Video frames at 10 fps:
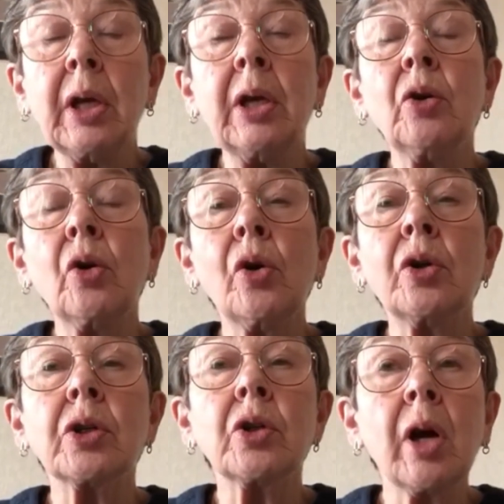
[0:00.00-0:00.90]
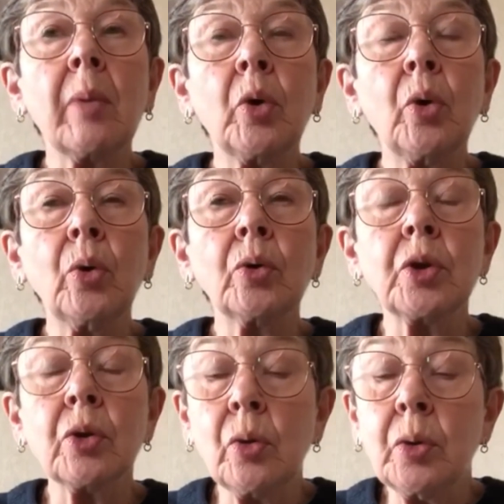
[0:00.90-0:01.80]
in order to uphold
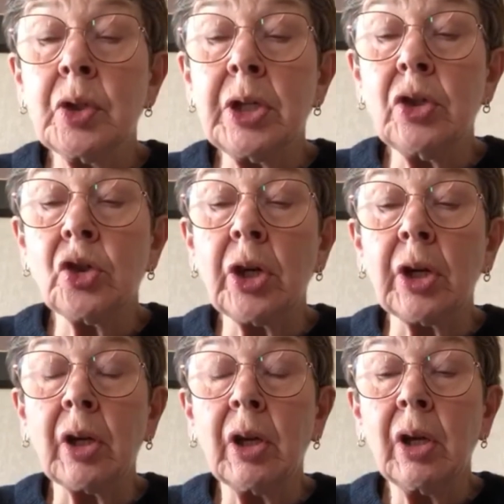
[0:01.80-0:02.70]
your own teaching.